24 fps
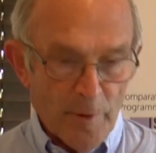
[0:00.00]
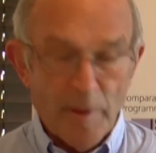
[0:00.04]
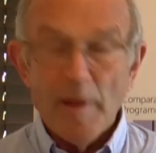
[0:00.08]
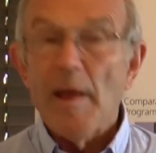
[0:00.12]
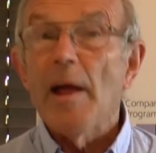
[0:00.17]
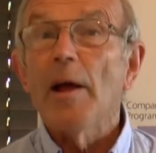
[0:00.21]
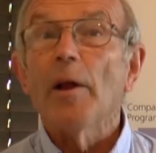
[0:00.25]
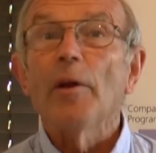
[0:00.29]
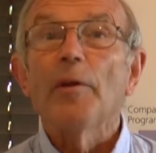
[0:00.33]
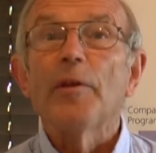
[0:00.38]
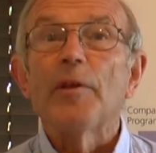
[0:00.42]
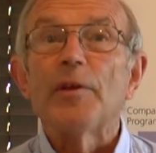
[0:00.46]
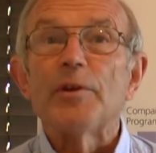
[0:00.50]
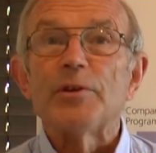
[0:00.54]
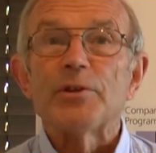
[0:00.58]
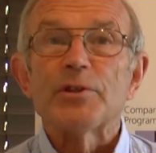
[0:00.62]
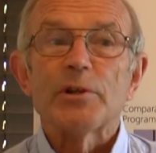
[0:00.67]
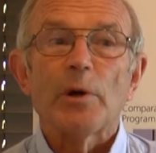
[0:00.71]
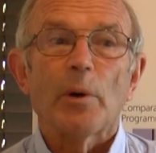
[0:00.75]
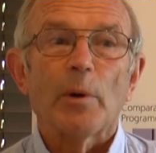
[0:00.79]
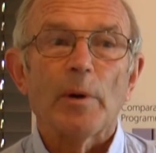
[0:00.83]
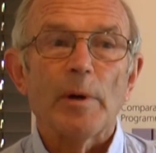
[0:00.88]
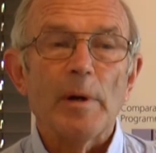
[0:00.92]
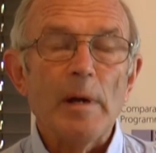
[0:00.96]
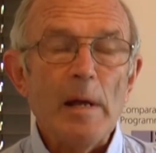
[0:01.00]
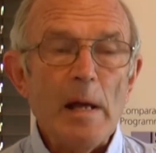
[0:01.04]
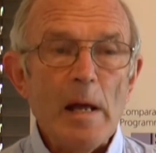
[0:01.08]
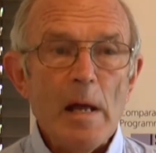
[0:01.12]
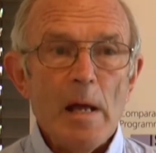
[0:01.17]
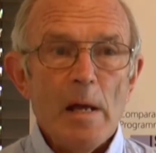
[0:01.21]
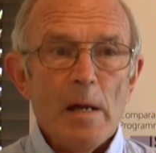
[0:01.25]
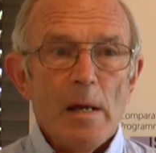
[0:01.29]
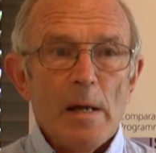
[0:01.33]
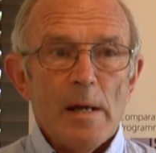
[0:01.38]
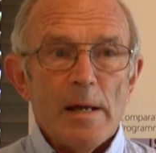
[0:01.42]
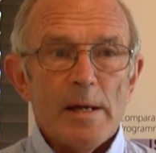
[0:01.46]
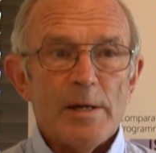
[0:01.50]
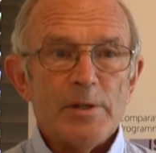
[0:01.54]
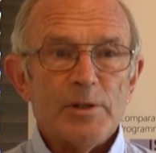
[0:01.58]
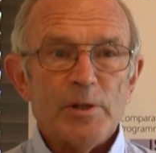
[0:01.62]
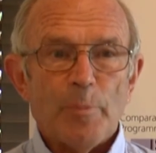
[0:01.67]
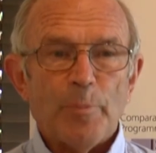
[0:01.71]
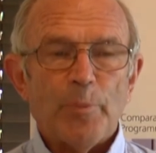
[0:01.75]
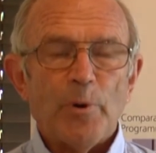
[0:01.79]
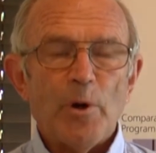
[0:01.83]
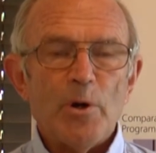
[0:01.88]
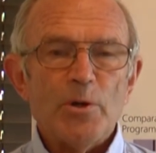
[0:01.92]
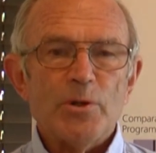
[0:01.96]
health and so on, is a
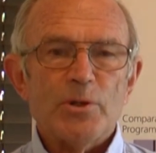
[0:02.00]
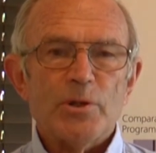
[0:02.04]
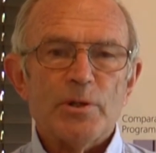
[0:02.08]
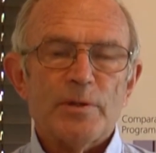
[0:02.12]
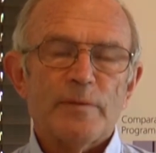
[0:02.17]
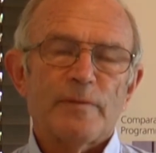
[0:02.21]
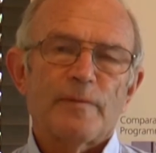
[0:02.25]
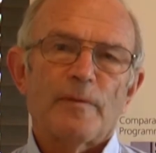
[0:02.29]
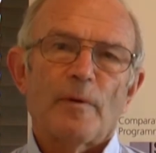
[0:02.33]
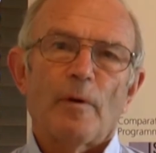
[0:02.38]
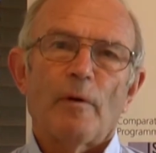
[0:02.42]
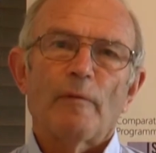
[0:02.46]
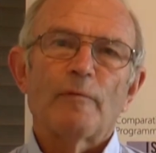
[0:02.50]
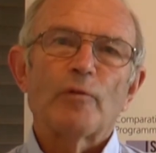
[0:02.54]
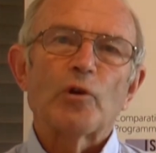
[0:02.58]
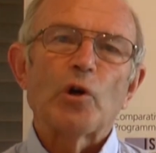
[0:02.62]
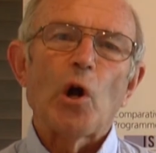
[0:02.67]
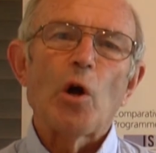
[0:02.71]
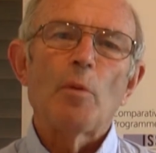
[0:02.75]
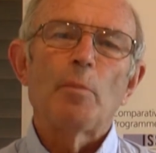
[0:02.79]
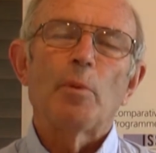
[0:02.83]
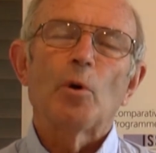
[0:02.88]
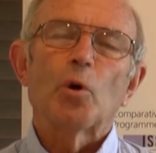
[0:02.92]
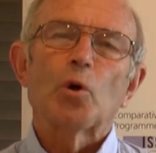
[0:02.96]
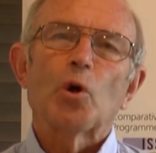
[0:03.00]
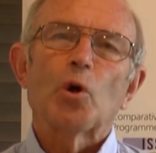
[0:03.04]
process of global